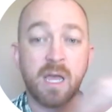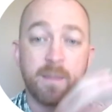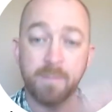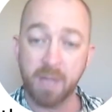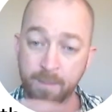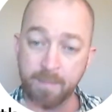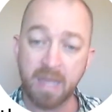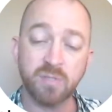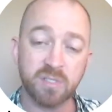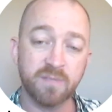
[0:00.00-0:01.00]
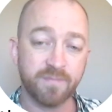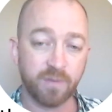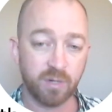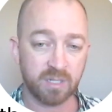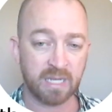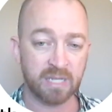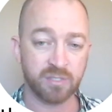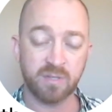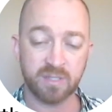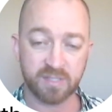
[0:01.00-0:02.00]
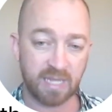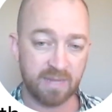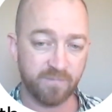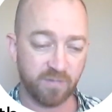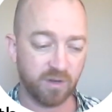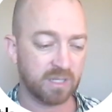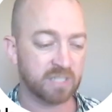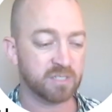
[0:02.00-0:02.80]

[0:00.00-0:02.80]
amounts of fertilizer, the same fertilizer,